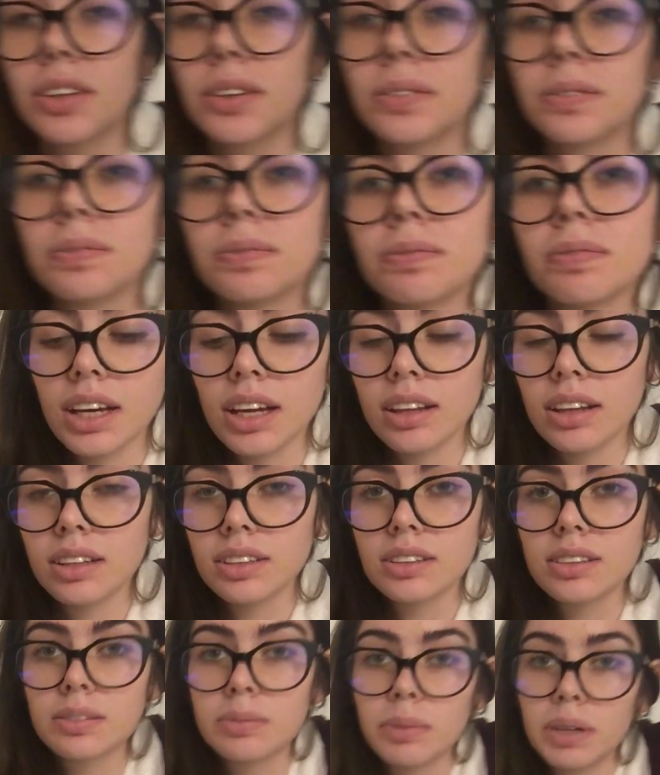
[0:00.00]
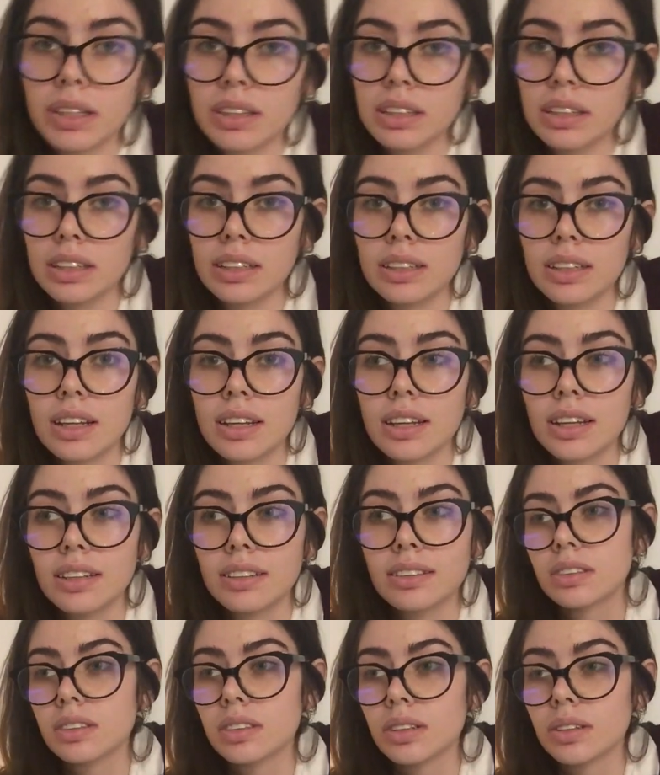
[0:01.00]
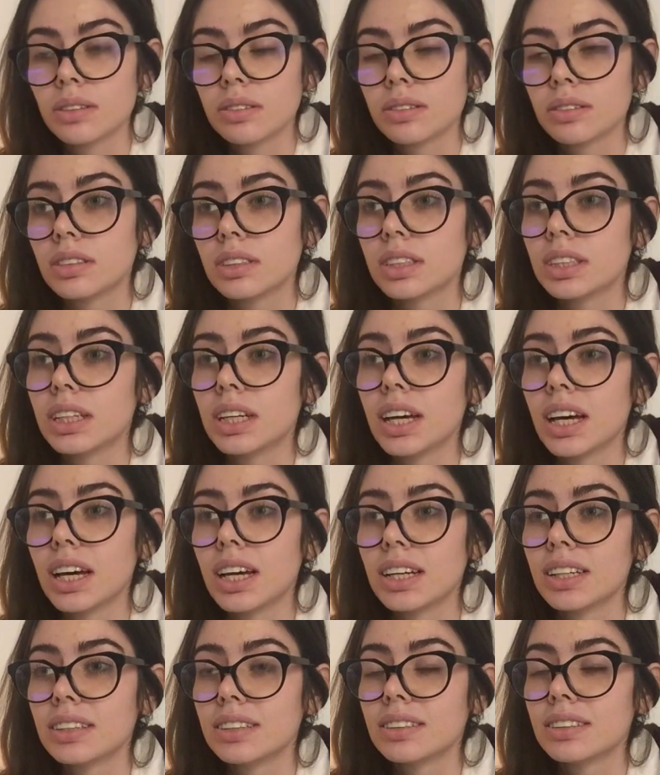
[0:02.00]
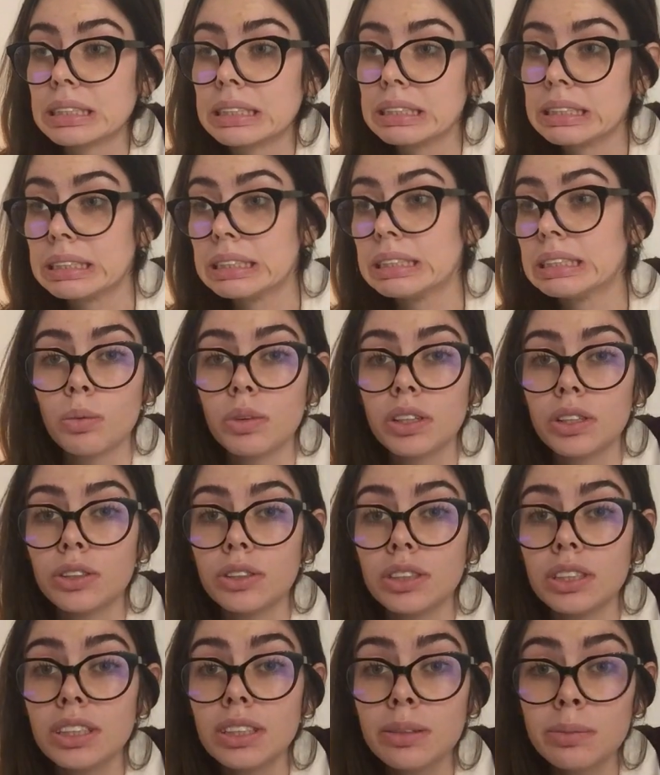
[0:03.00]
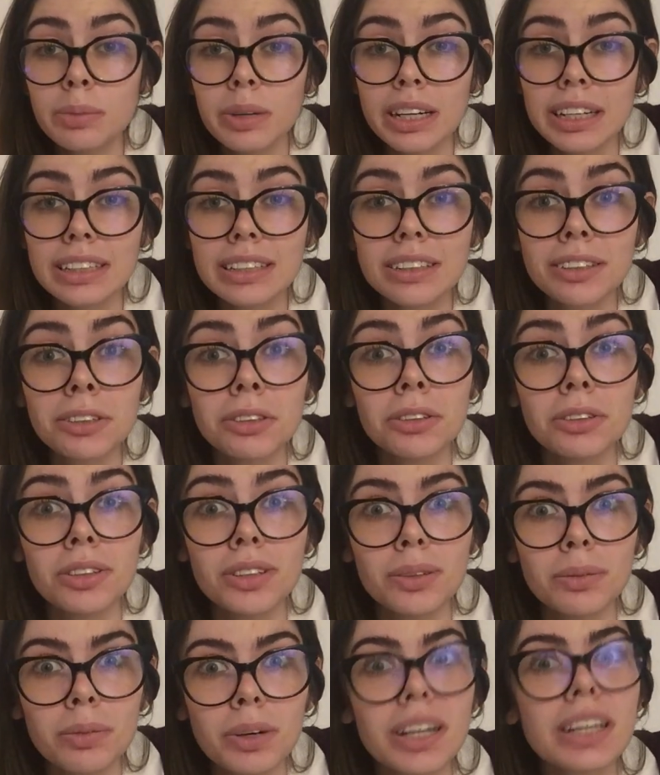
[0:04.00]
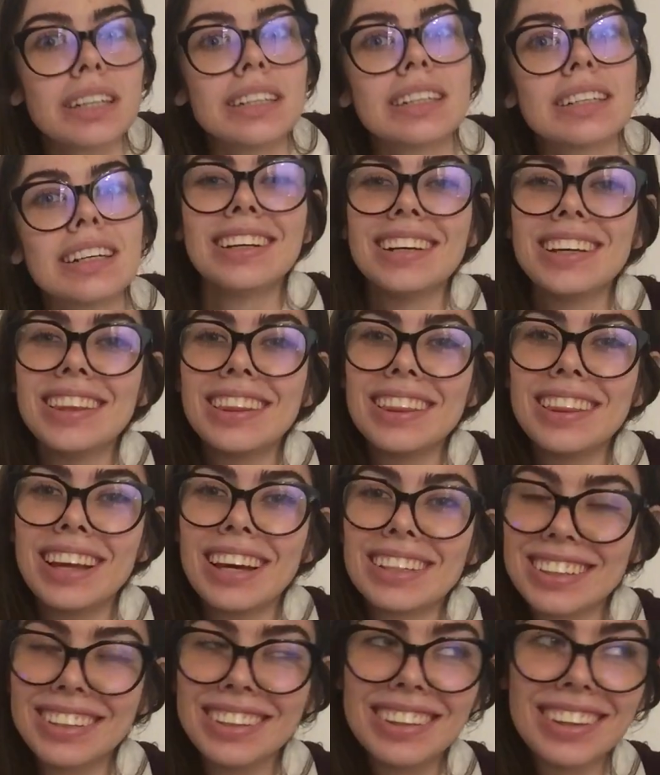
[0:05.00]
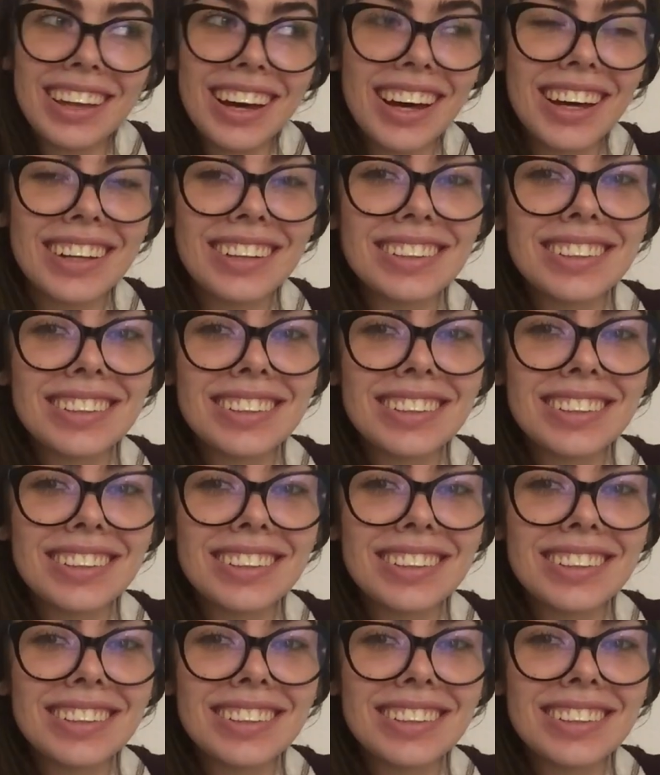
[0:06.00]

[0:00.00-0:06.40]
So yeah, that's my thing. And then, you know, yeah, when you need a break, you need a break. And that's that.